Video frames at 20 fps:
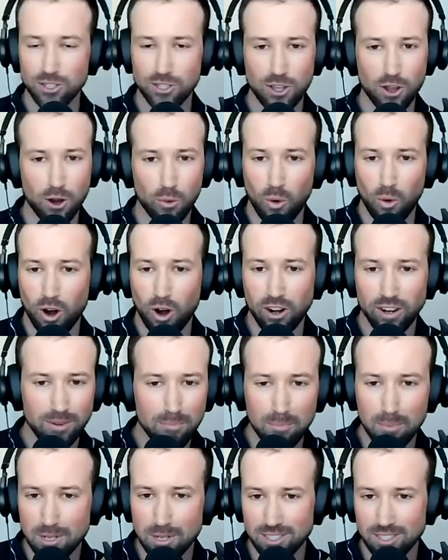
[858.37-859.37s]
there
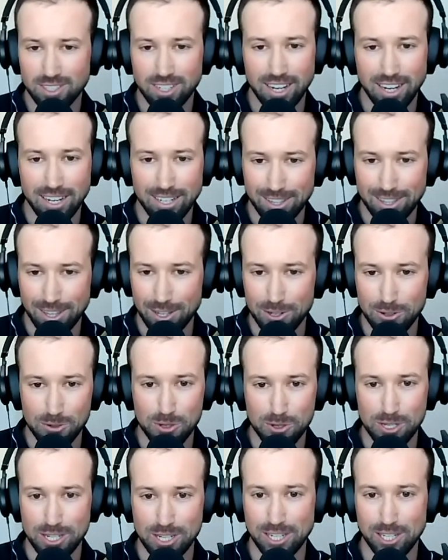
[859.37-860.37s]
one mistake that you
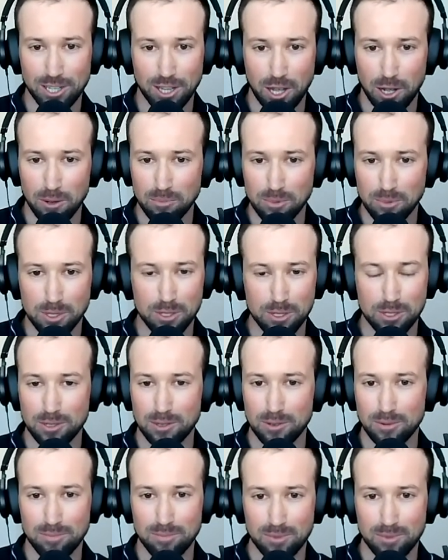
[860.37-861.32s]
see clubs